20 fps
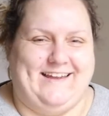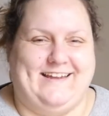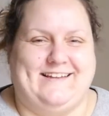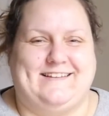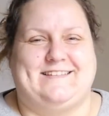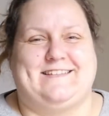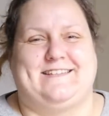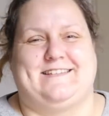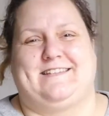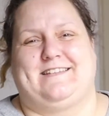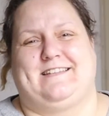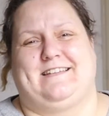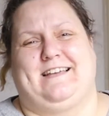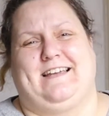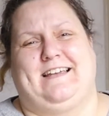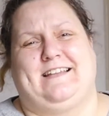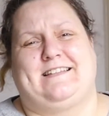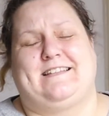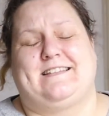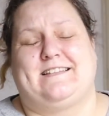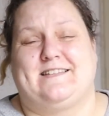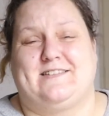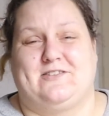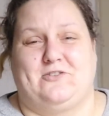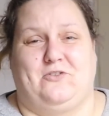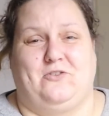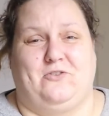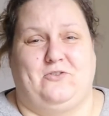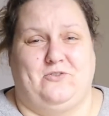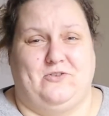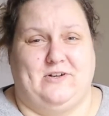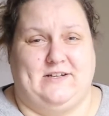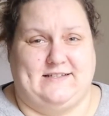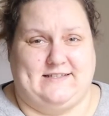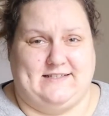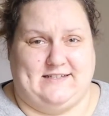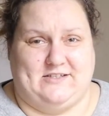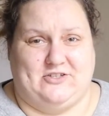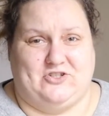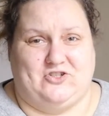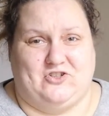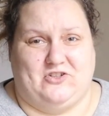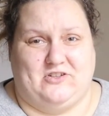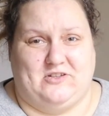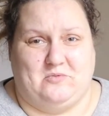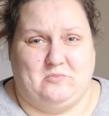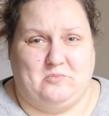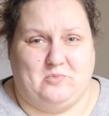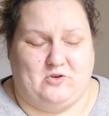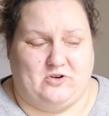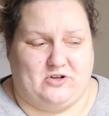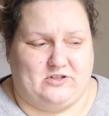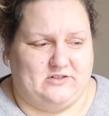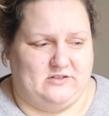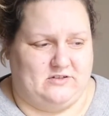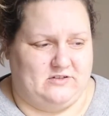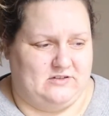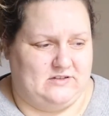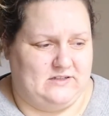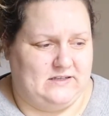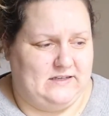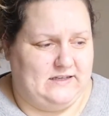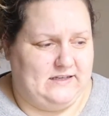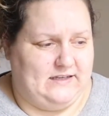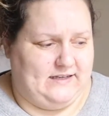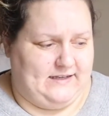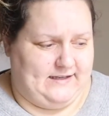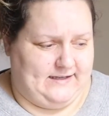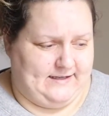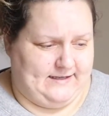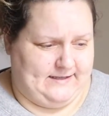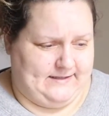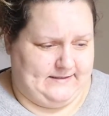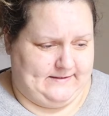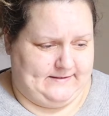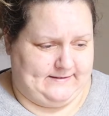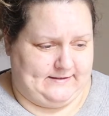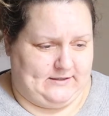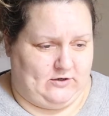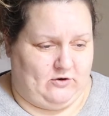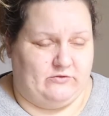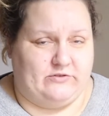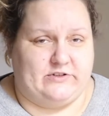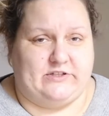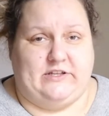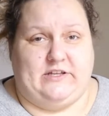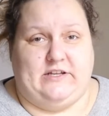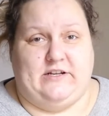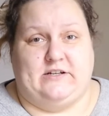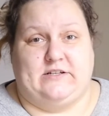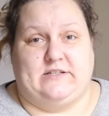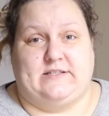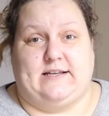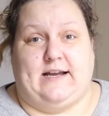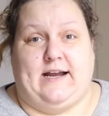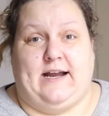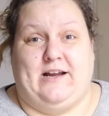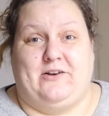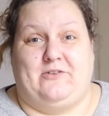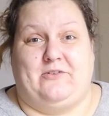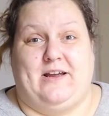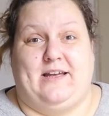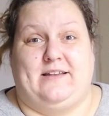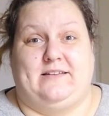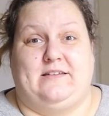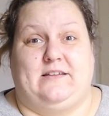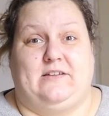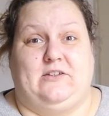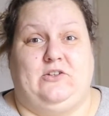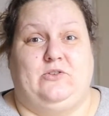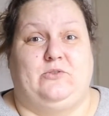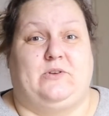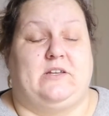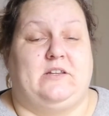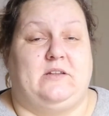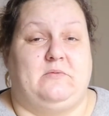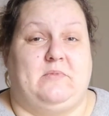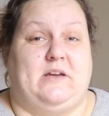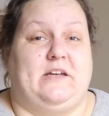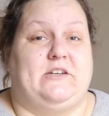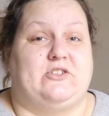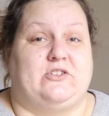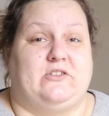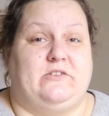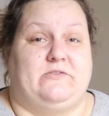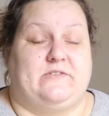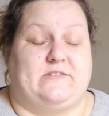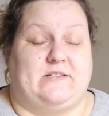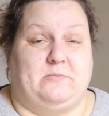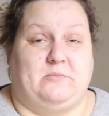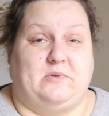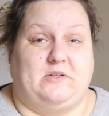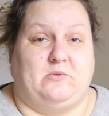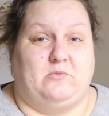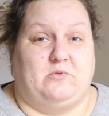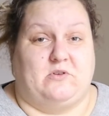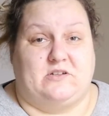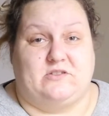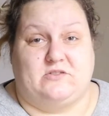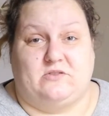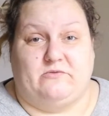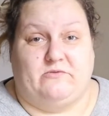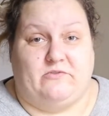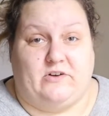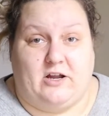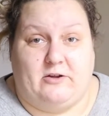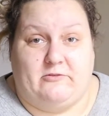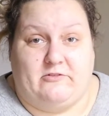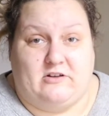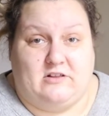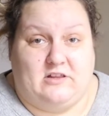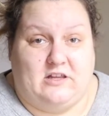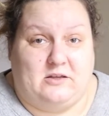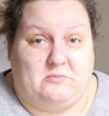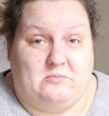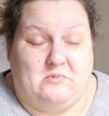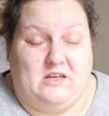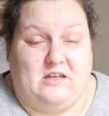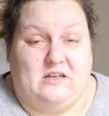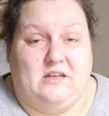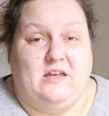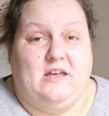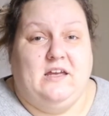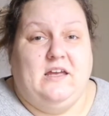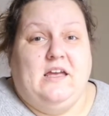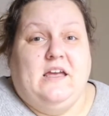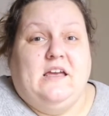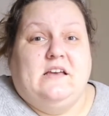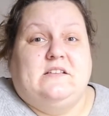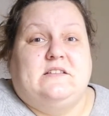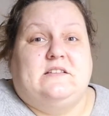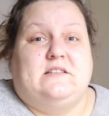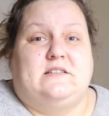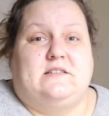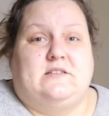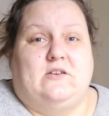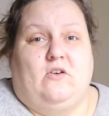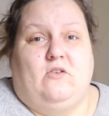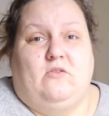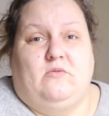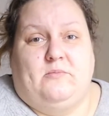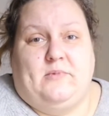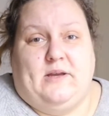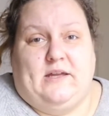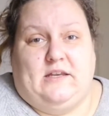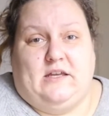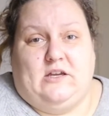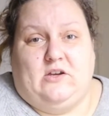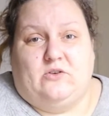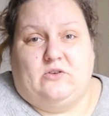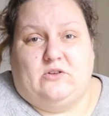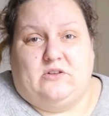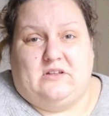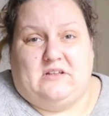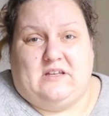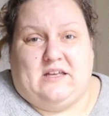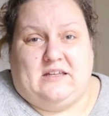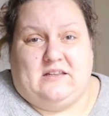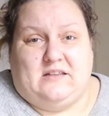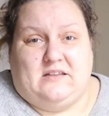It's so essential and important, And over the years I read, you can imagine if somebody works on Fiverr like me, so many good